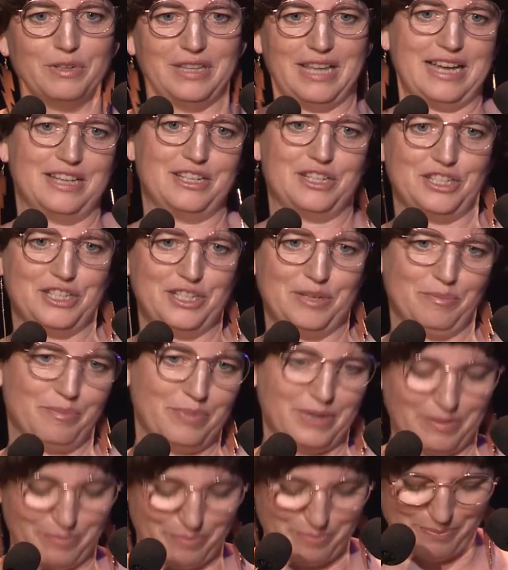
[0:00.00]
relationship
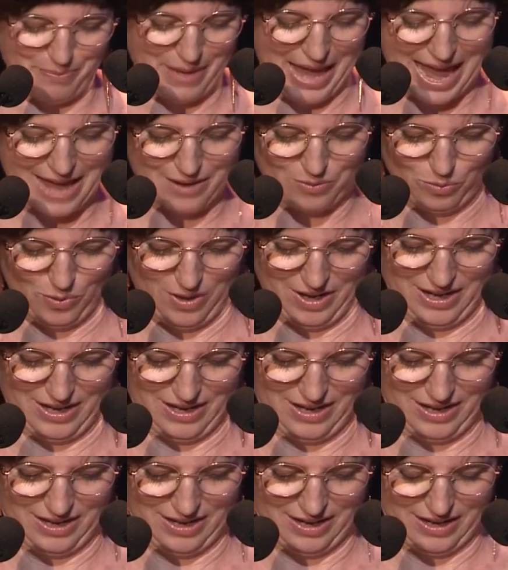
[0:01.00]
but a bad one?